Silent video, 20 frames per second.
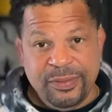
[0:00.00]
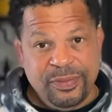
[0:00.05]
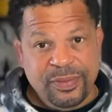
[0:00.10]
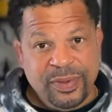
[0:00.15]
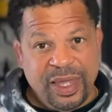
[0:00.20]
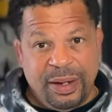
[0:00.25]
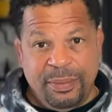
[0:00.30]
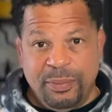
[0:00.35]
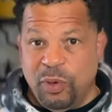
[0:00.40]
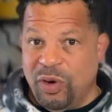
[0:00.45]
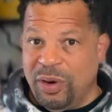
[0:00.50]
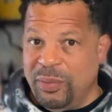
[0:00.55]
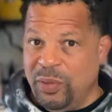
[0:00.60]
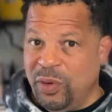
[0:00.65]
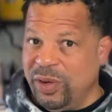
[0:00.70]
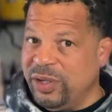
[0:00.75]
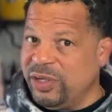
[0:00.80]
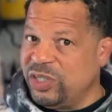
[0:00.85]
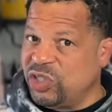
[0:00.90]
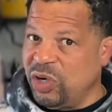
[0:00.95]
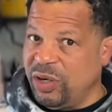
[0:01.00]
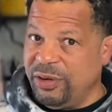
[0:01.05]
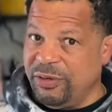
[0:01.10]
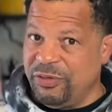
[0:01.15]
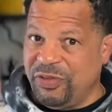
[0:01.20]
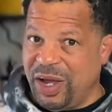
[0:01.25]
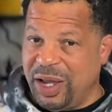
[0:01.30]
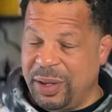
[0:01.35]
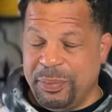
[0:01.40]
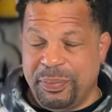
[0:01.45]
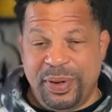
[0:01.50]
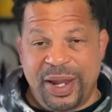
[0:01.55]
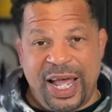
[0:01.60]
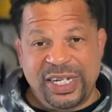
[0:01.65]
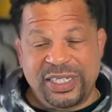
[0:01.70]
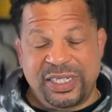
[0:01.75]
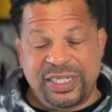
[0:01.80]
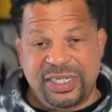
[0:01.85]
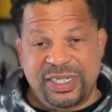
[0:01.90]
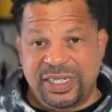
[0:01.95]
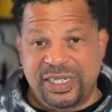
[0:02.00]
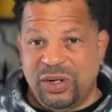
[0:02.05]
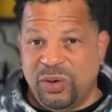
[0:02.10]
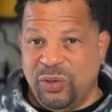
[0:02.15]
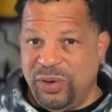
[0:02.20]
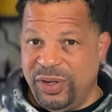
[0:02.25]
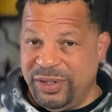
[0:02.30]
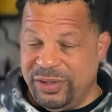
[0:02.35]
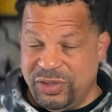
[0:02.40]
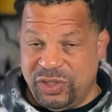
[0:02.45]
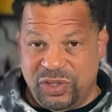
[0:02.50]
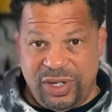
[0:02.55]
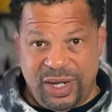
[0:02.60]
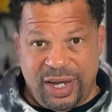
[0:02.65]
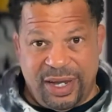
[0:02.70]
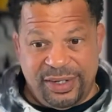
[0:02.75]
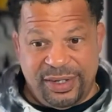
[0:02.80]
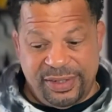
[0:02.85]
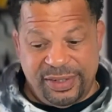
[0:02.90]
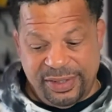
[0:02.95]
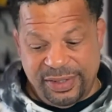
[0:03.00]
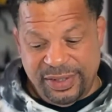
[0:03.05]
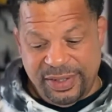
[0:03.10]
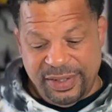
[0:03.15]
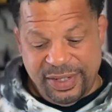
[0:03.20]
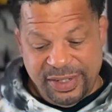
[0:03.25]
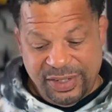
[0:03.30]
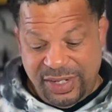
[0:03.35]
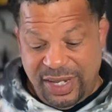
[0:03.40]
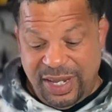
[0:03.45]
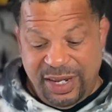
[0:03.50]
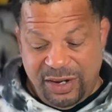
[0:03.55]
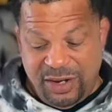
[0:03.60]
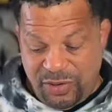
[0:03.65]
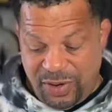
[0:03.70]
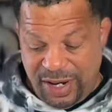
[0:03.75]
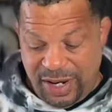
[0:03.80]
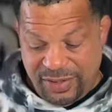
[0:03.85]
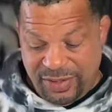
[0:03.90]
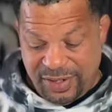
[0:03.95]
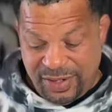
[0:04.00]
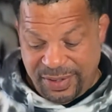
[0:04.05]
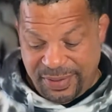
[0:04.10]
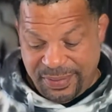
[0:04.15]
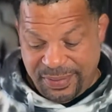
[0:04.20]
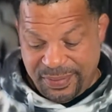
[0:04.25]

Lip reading: and more they're starting to find plastics in oils, you guys. It's getting crazy.